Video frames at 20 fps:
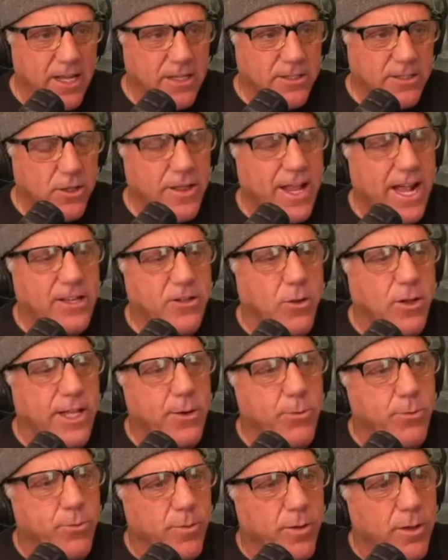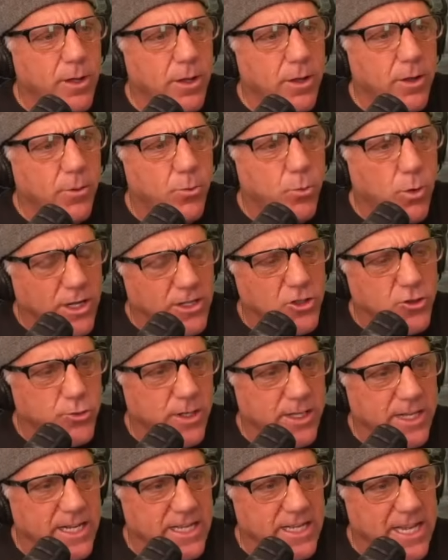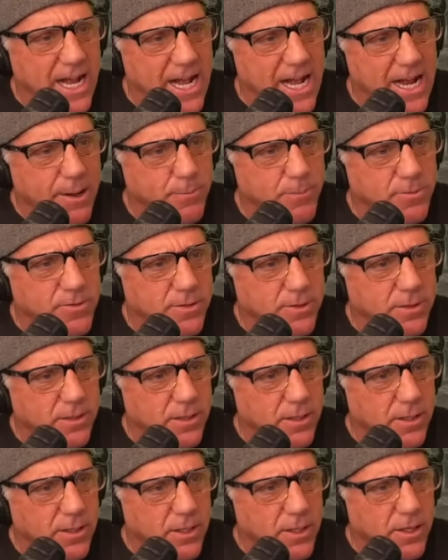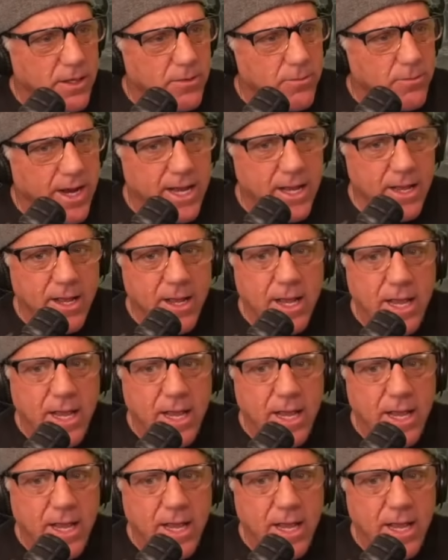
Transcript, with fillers: So that's only 1 trillion times, right?